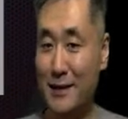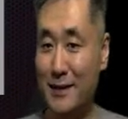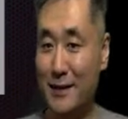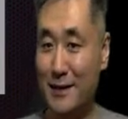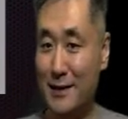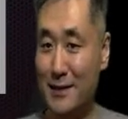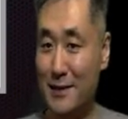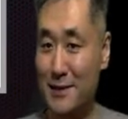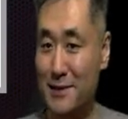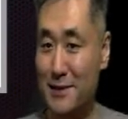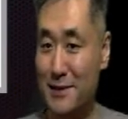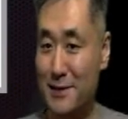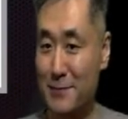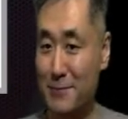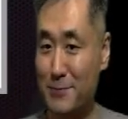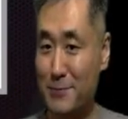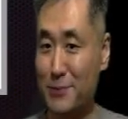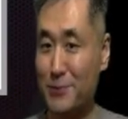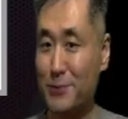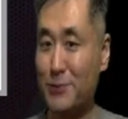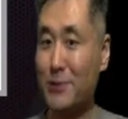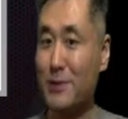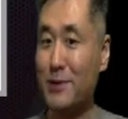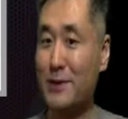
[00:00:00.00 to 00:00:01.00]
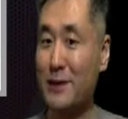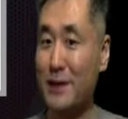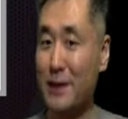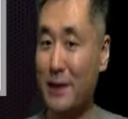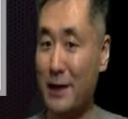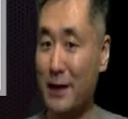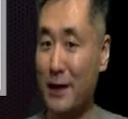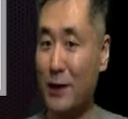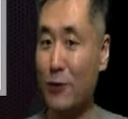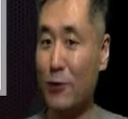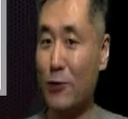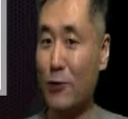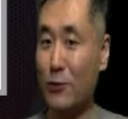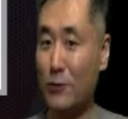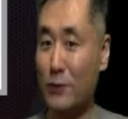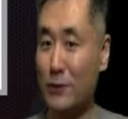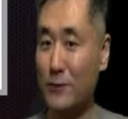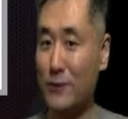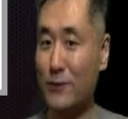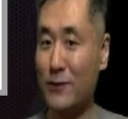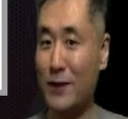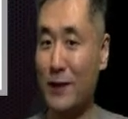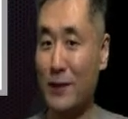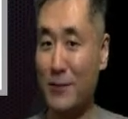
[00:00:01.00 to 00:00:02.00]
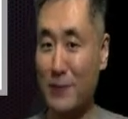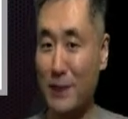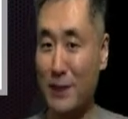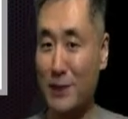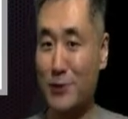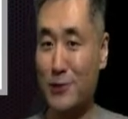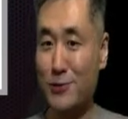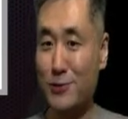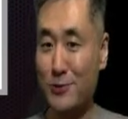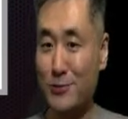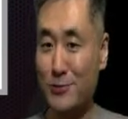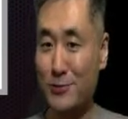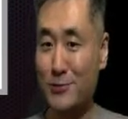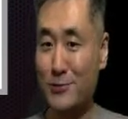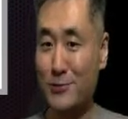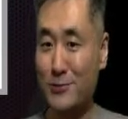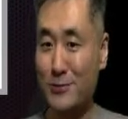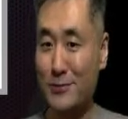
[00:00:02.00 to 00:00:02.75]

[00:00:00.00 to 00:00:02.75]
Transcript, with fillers: It is simple. They are all inflammation.